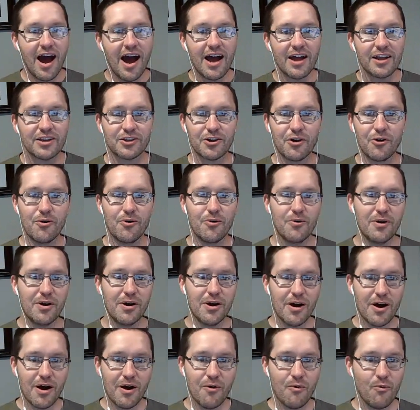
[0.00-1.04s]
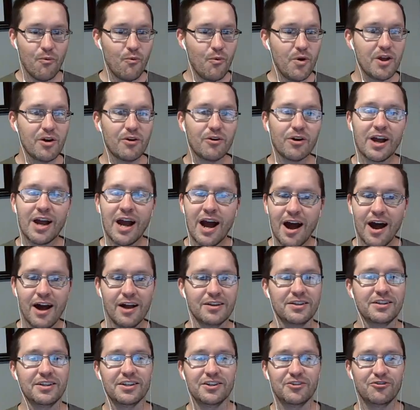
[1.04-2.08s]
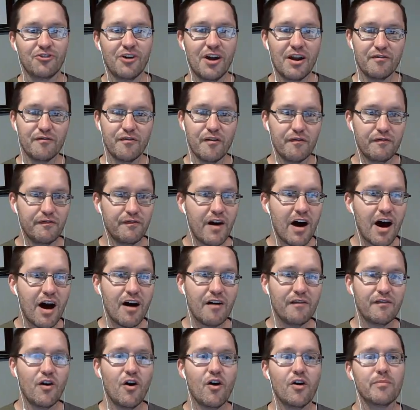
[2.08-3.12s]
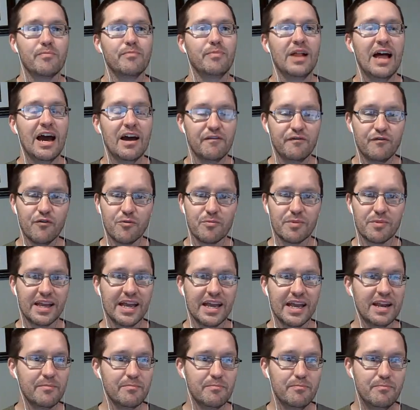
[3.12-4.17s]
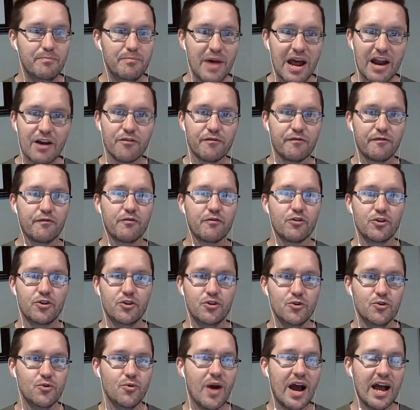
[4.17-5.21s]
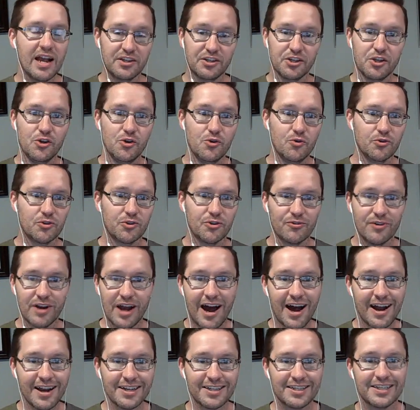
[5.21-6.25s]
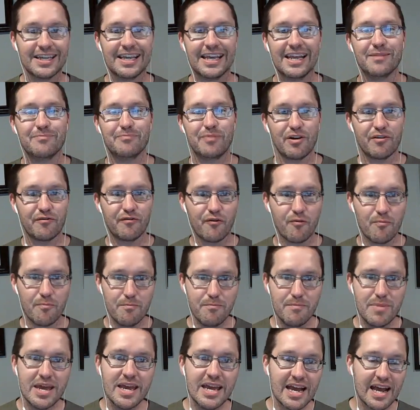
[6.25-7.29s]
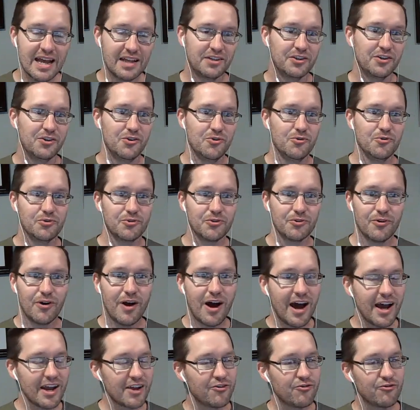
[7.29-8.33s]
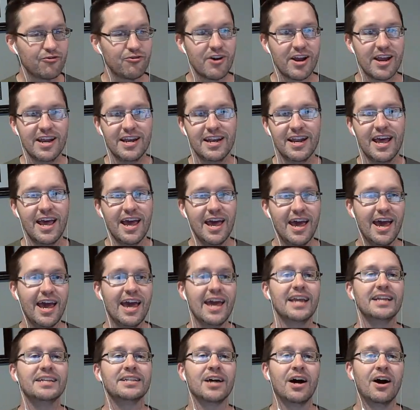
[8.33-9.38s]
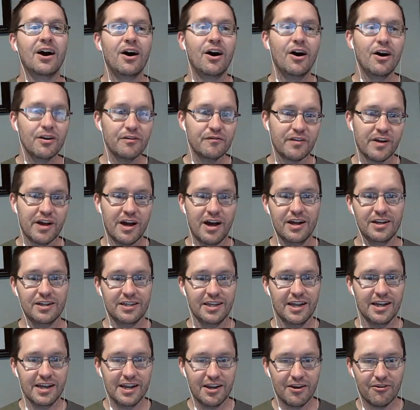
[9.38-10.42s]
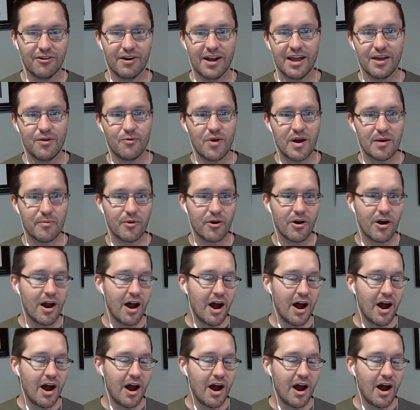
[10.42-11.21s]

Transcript: So, we are constantly trying to evolve our platform, get it better for you as a user, and honestly, get it better for me as a user. I create a ton of content here at AWeber.